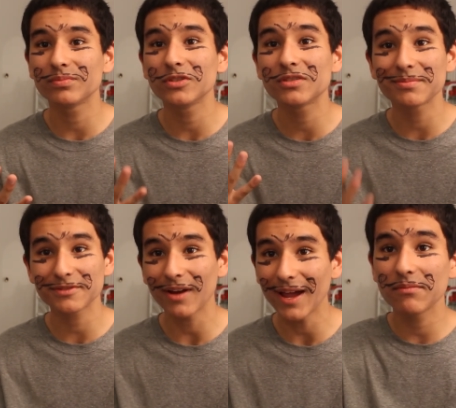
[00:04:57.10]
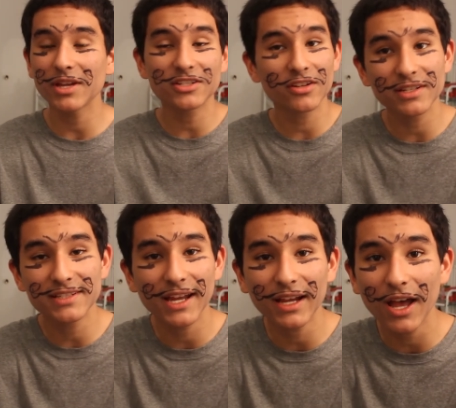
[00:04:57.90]
you subscribe. Make sure to
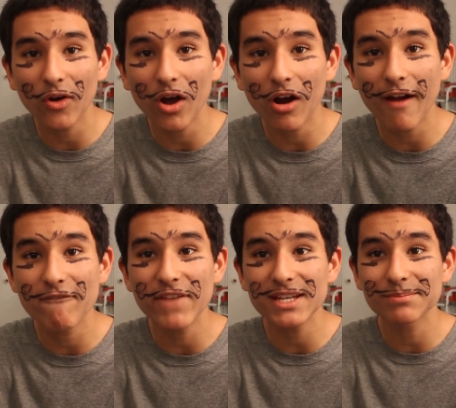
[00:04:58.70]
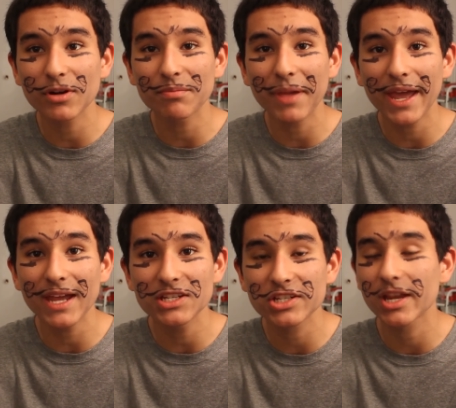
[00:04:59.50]
check out our Facebook
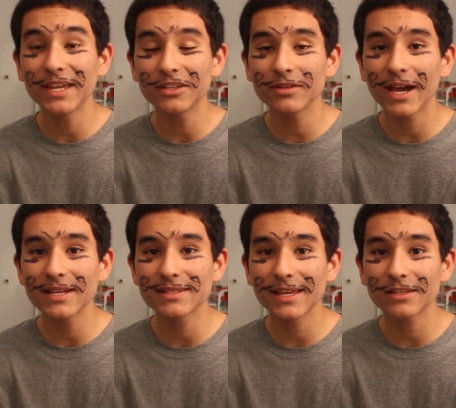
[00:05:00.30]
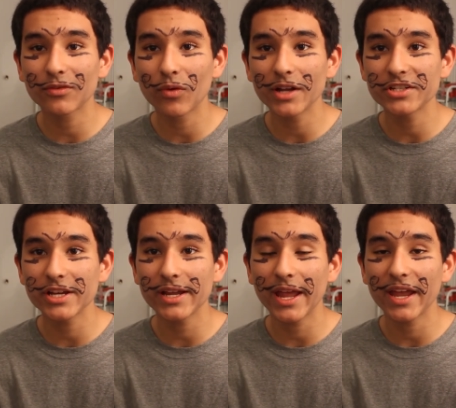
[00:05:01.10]
page. Thank you guys, thanks for
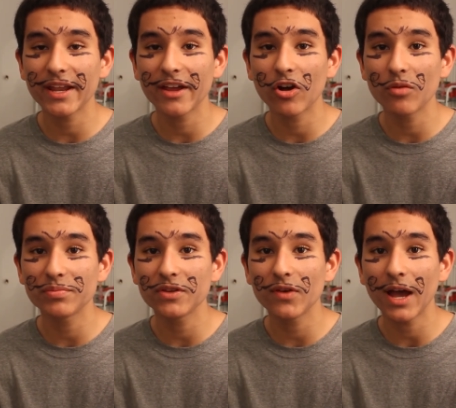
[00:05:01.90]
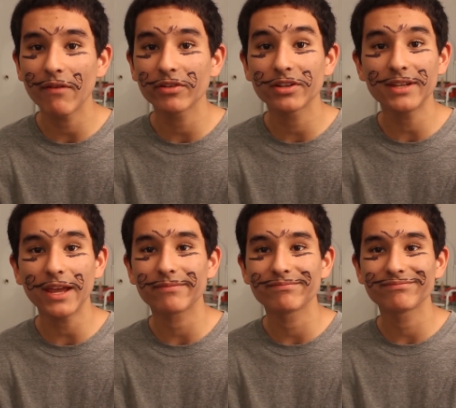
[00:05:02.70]
watching, and I hope you have a good day.